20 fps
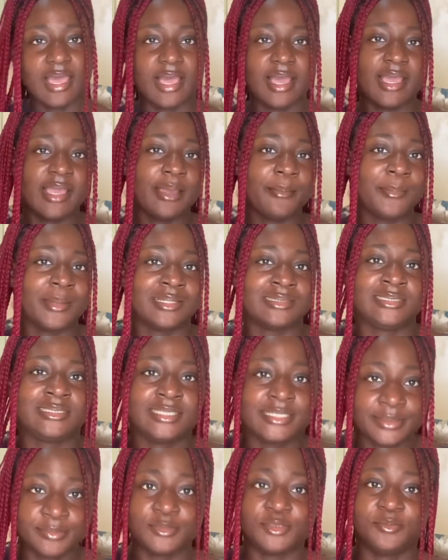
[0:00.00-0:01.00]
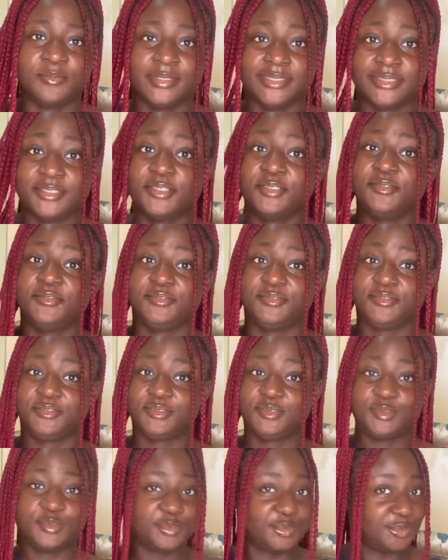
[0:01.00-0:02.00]
ashamed of myself
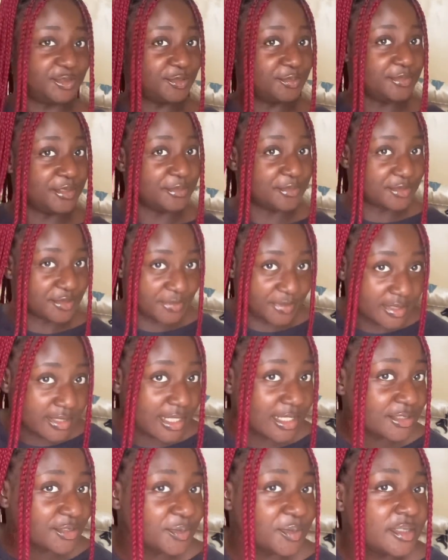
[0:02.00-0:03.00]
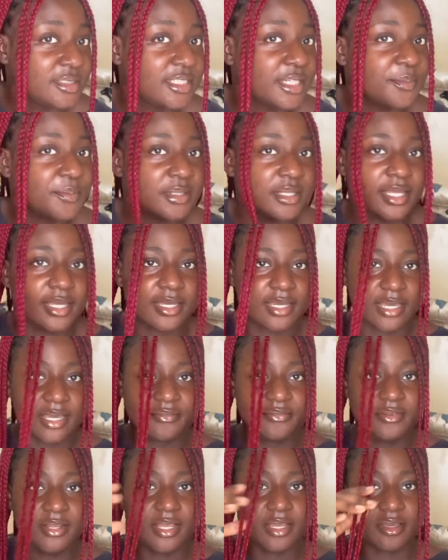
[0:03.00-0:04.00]
to be able to make that story time, but like, I
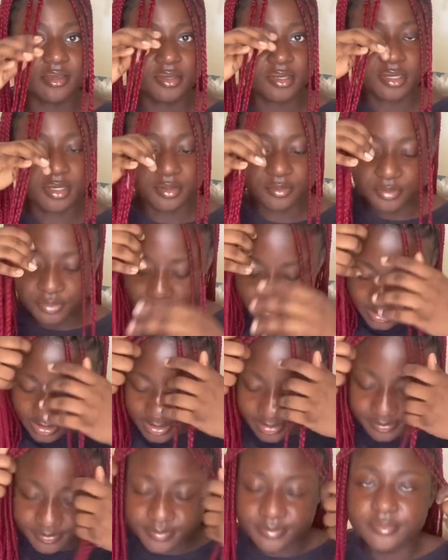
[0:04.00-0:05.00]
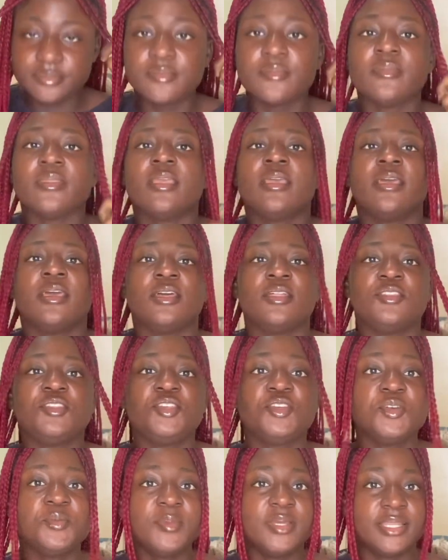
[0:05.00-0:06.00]
feel like I'm real shy. Do
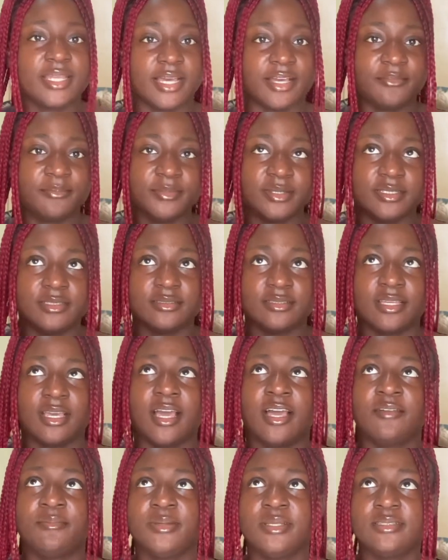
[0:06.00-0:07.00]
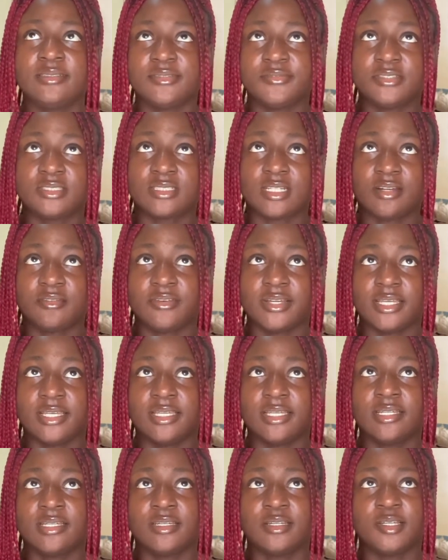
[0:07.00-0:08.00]
you mean I've been in a physical fight
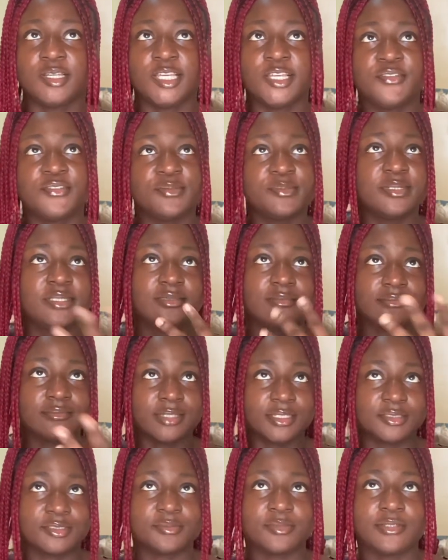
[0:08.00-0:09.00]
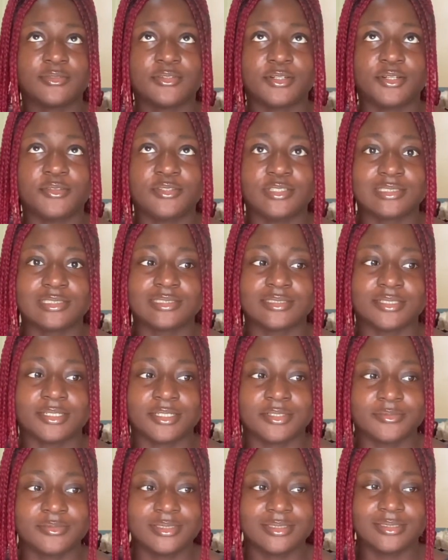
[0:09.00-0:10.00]
here? Yeah? If you mean maximum, obviously, no, I
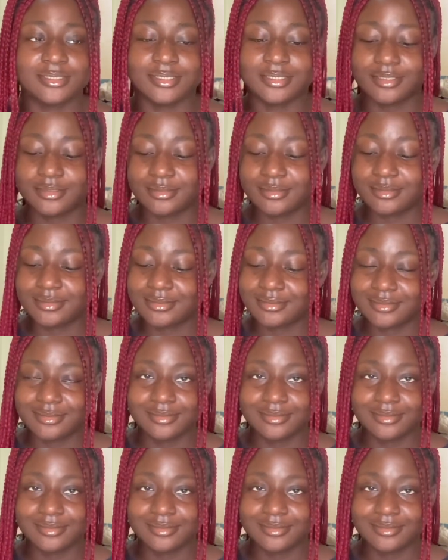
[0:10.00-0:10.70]
mean, I